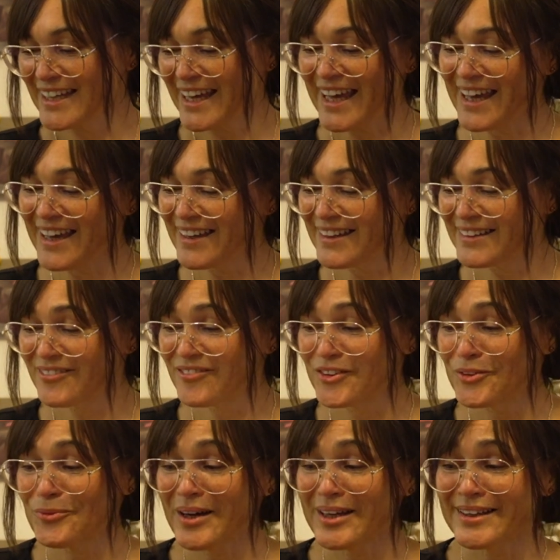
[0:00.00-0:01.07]
And if
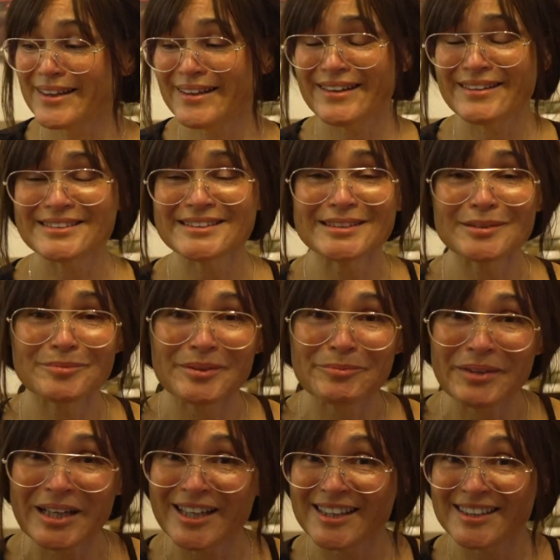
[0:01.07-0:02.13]
you want to hear some of
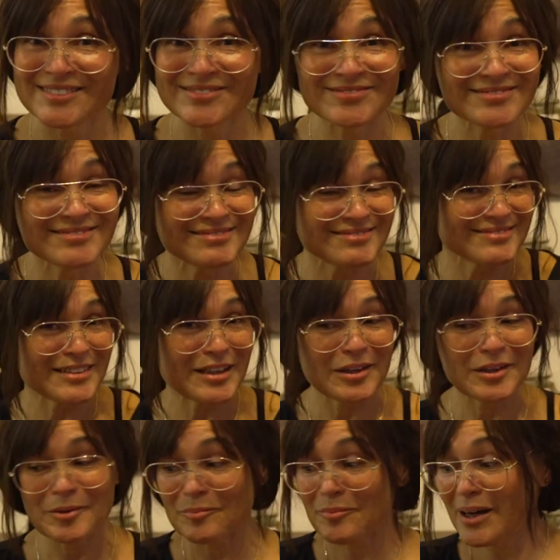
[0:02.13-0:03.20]
my
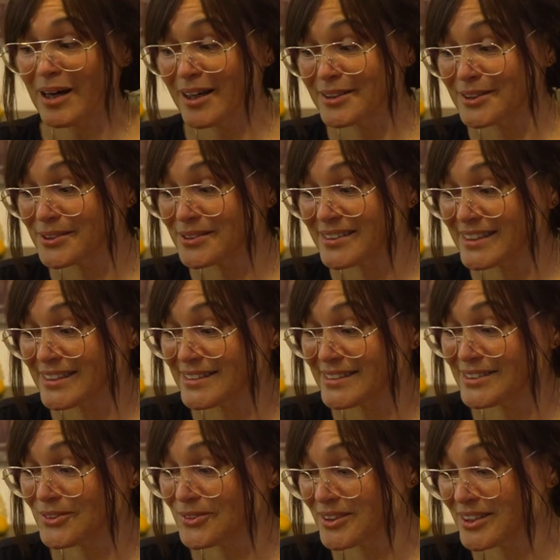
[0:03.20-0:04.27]

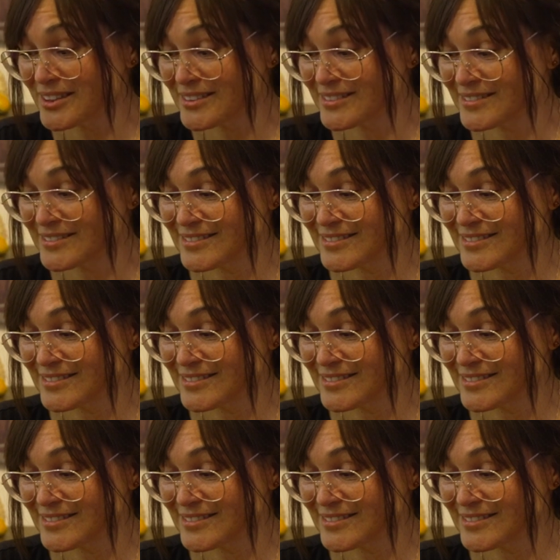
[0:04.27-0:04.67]
ponderings or